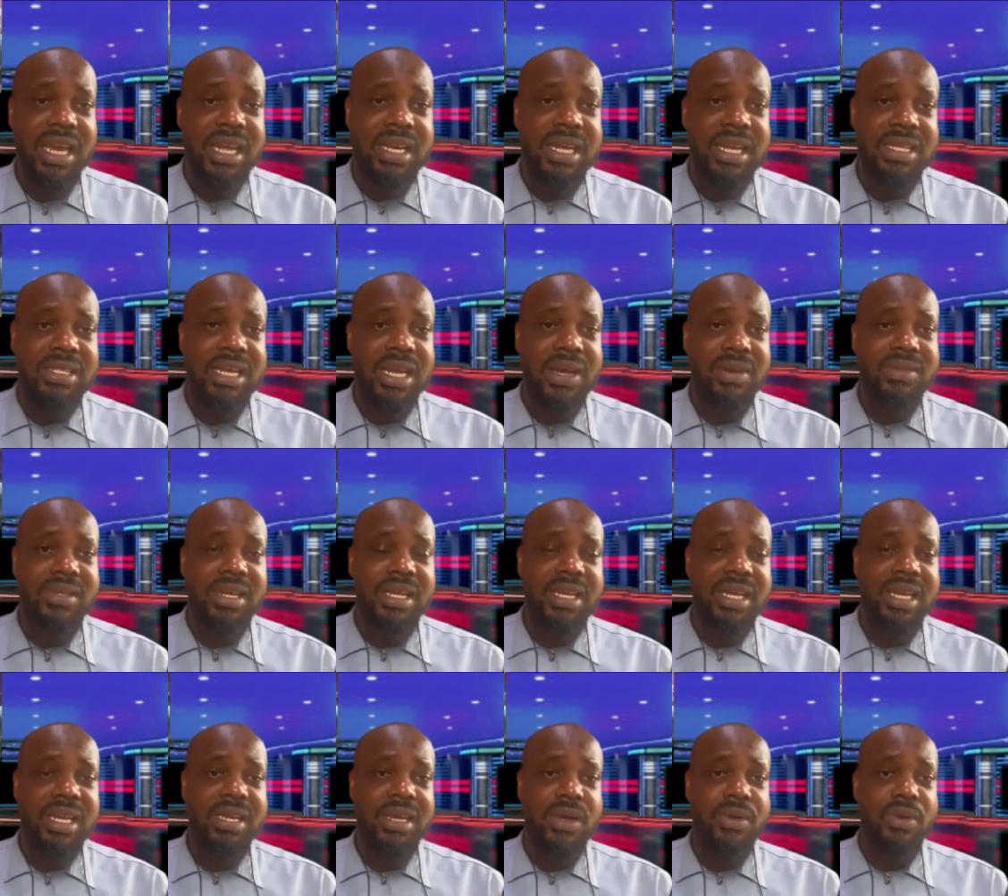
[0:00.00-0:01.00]
inner towns
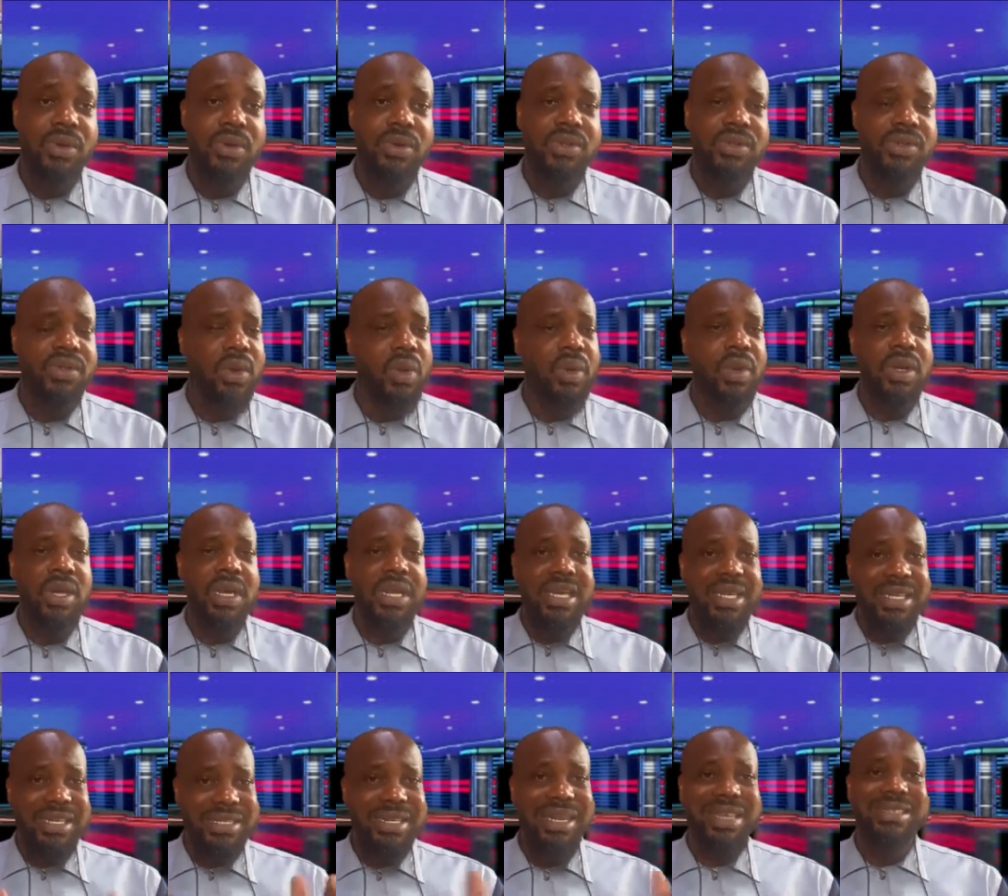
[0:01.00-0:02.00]
and inner roads. So
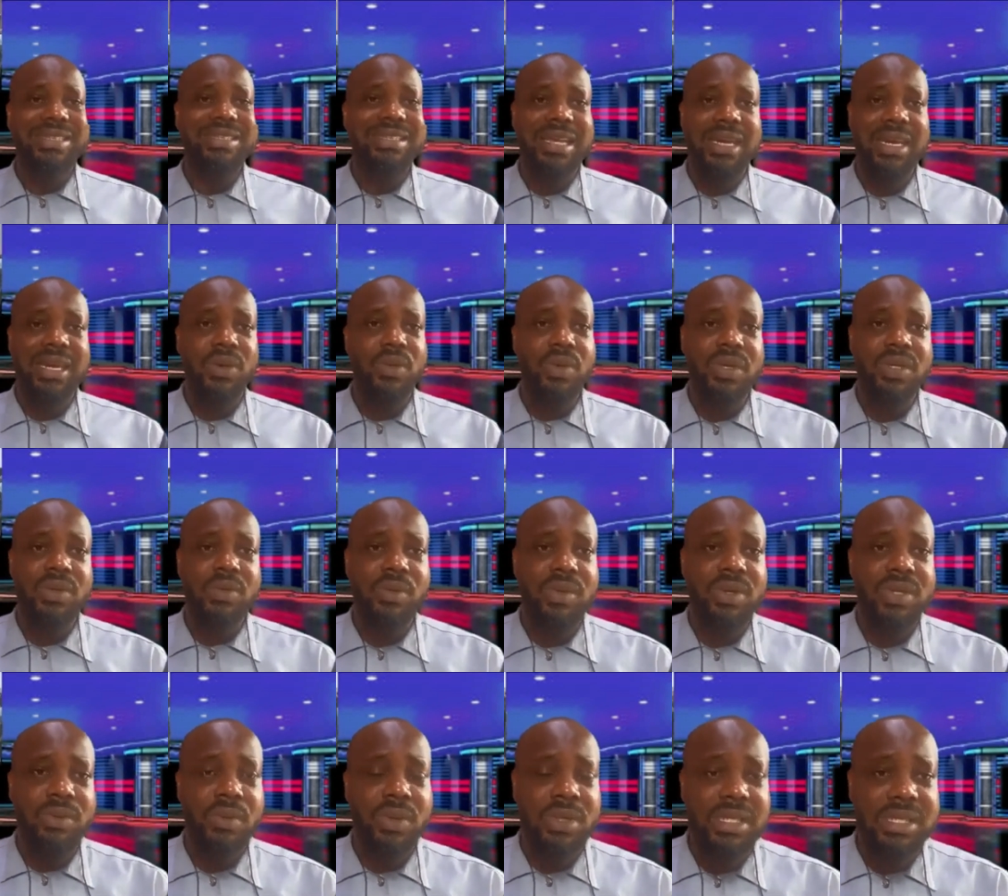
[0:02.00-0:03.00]
that's exactly
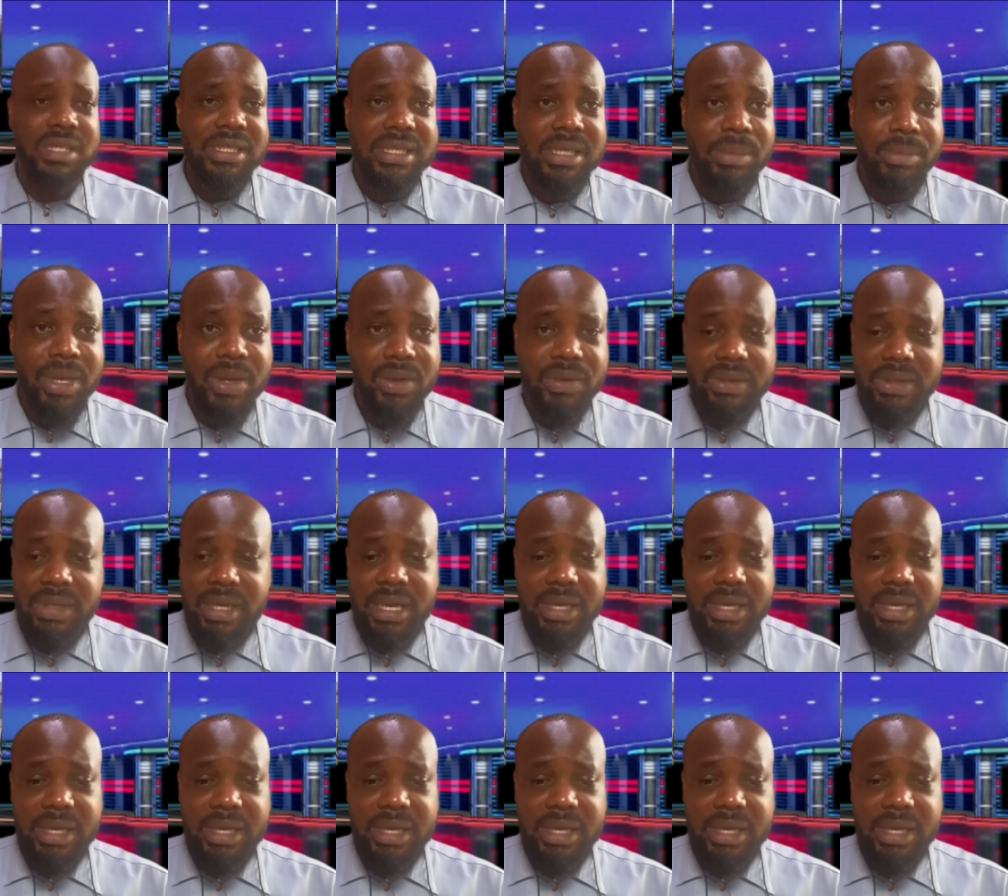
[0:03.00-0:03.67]
what this is about.